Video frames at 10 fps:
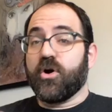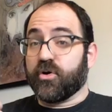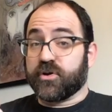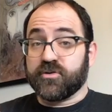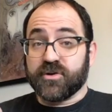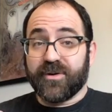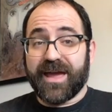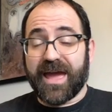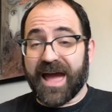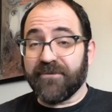or you don't
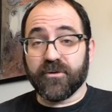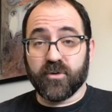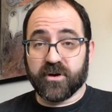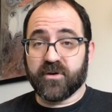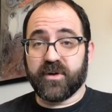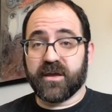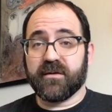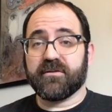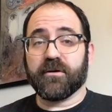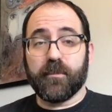have a work week,
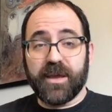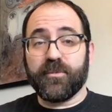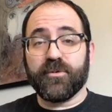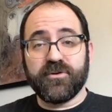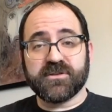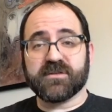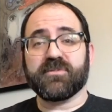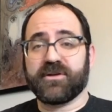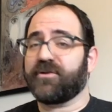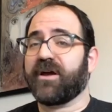there are people who
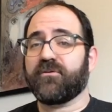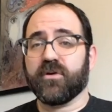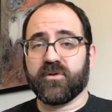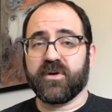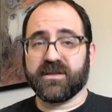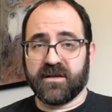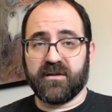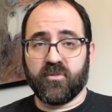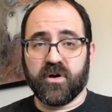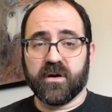simply don't have work weeks
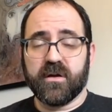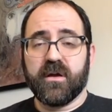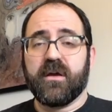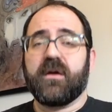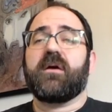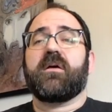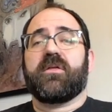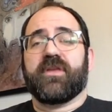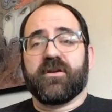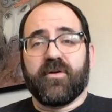anymore.
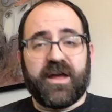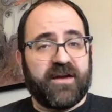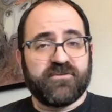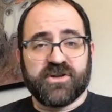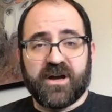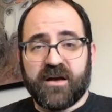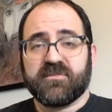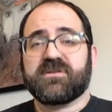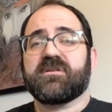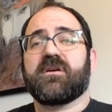They don't have
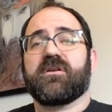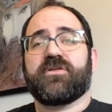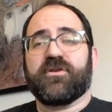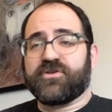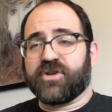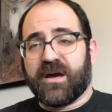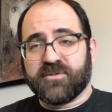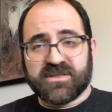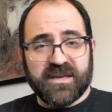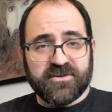jobs. Their job
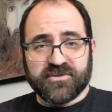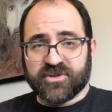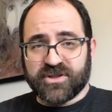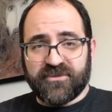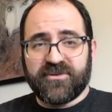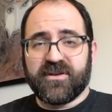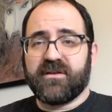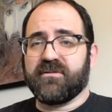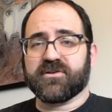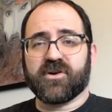schedule
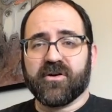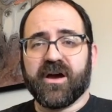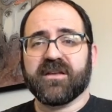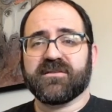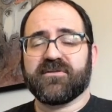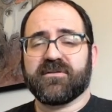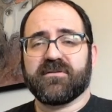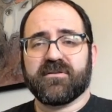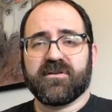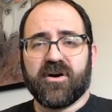shifted. There's all kinds
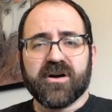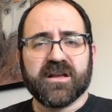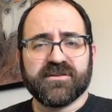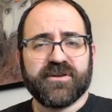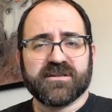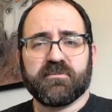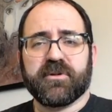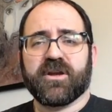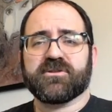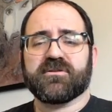of
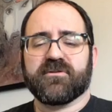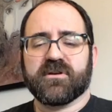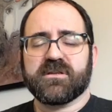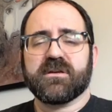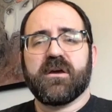explanations for this.